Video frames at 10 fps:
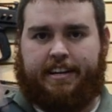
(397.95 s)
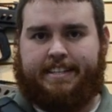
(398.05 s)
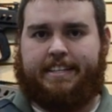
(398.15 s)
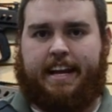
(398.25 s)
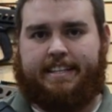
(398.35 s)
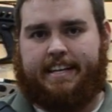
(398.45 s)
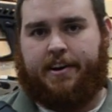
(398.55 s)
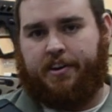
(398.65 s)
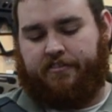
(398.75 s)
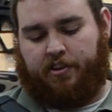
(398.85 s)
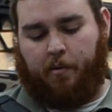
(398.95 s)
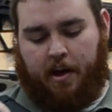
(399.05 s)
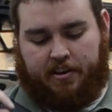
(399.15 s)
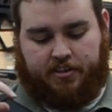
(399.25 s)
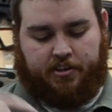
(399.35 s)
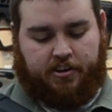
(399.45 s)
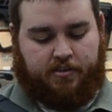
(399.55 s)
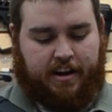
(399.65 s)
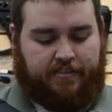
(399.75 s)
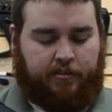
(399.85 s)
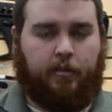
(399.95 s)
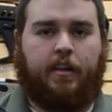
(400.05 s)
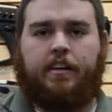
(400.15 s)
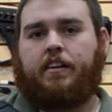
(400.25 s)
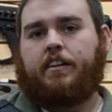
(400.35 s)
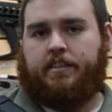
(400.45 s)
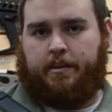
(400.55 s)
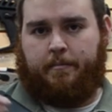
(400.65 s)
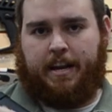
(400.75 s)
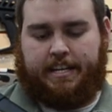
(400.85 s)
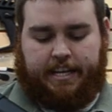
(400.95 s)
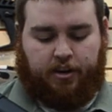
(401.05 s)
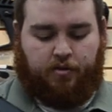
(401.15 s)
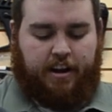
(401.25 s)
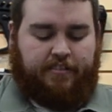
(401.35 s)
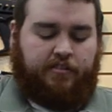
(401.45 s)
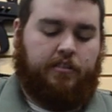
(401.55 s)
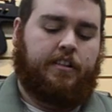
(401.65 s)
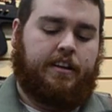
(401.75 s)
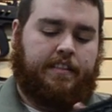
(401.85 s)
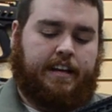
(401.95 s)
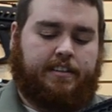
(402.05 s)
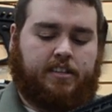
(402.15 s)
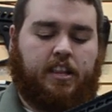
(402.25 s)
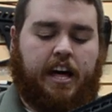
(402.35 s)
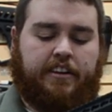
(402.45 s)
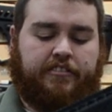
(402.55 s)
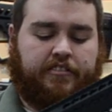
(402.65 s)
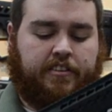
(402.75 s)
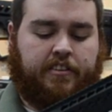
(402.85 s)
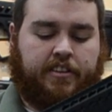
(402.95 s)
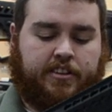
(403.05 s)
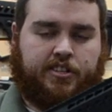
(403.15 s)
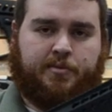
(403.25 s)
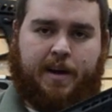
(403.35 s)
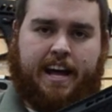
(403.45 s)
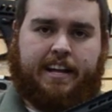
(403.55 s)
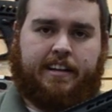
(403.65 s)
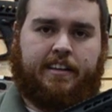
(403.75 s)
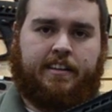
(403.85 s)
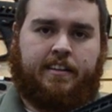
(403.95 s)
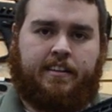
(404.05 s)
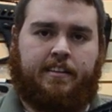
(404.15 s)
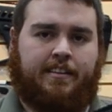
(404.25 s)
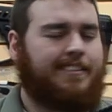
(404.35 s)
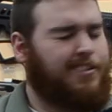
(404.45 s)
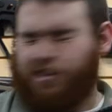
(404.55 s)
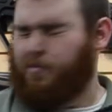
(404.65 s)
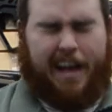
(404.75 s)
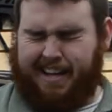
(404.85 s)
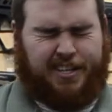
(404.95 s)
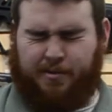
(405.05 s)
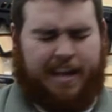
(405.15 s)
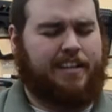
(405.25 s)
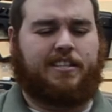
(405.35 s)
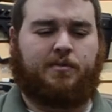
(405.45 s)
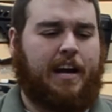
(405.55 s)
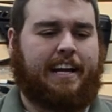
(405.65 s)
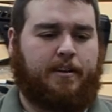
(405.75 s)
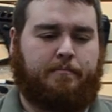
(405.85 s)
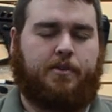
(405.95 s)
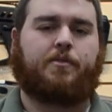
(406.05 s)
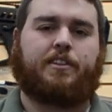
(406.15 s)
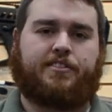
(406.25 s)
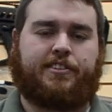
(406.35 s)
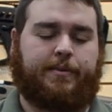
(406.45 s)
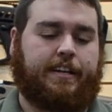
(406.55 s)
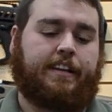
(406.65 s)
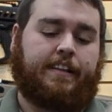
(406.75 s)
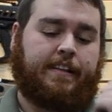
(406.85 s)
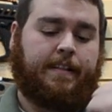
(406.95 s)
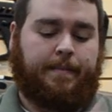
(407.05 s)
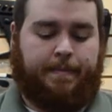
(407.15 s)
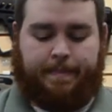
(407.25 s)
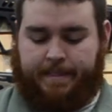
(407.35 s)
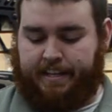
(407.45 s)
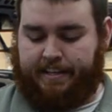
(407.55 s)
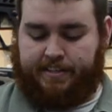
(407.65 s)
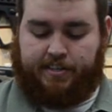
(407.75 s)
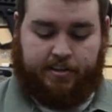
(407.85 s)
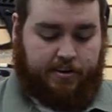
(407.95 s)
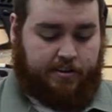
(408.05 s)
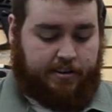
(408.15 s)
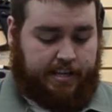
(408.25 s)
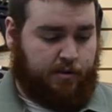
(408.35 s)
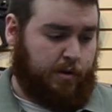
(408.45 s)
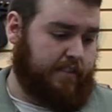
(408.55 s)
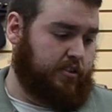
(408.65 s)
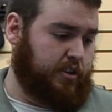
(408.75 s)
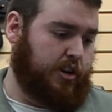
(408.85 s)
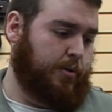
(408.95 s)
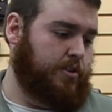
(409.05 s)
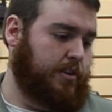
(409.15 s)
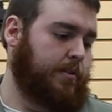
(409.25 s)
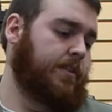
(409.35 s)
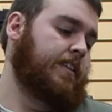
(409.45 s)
It stands out. If you want a starter rifle to mid-tier rifle, that has a lot of swag, swag, swag, swag components to it. These are the rifle to go to.